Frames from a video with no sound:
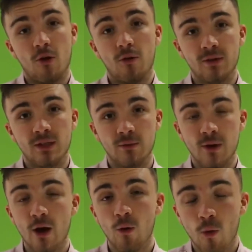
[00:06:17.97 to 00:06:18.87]

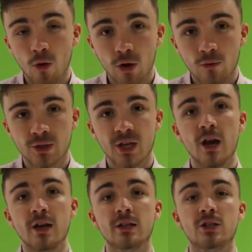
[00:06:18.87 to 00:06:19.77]
Obviously, Neil Warnock
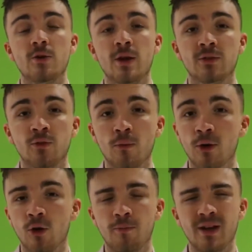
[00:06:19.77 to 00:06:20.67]
returning to his
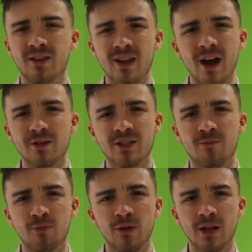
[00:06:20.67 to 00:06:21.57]
former club being the
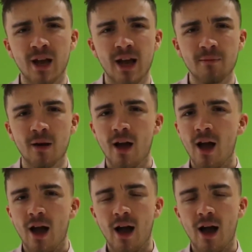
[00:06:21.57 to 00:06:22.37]
narrative pre-game,